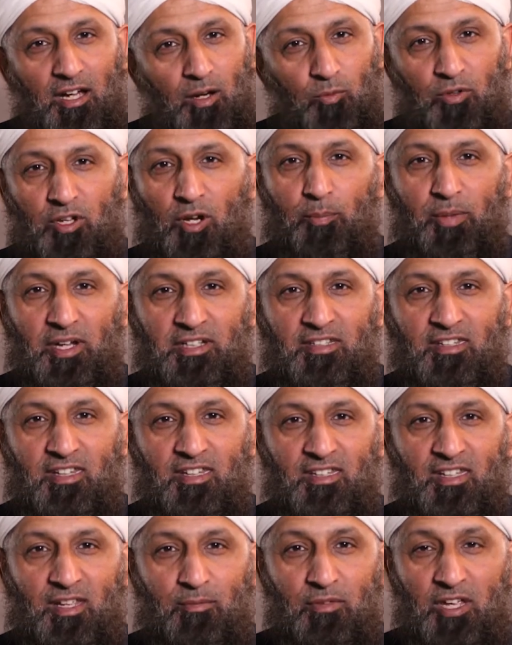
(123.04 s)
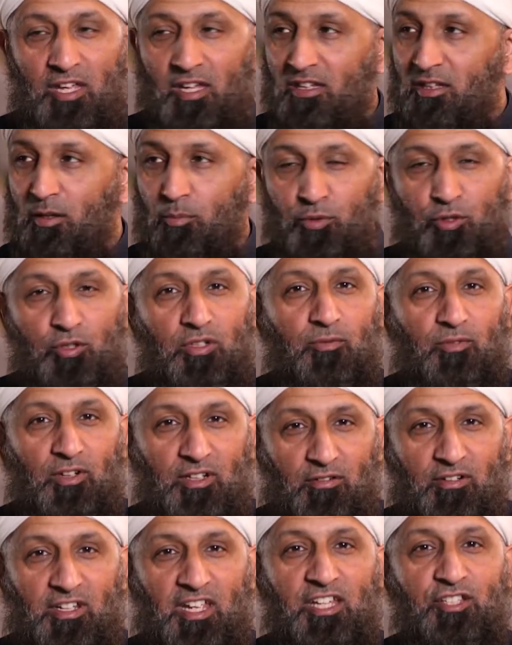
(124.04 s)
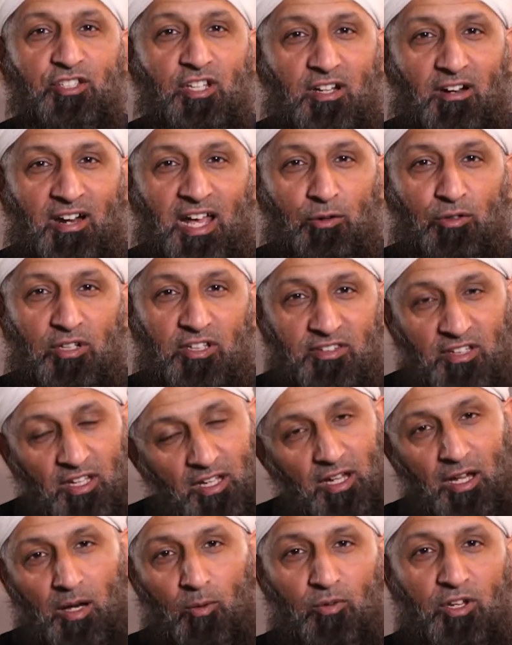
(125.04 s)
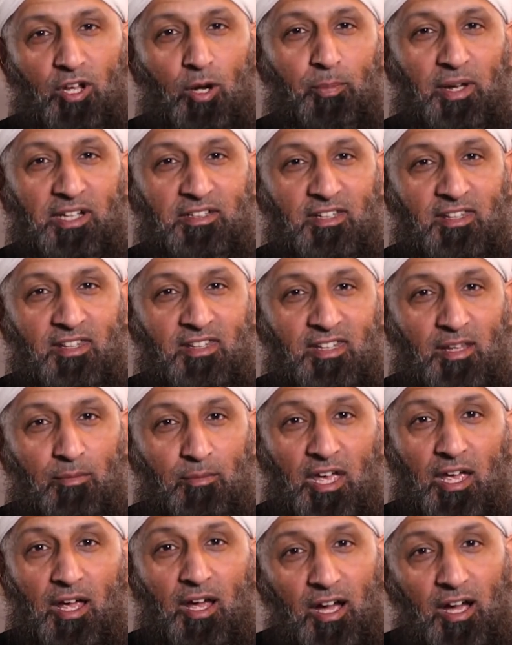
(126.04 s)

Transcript: and we are better than them. The beautiful creation around us, and we are better than them.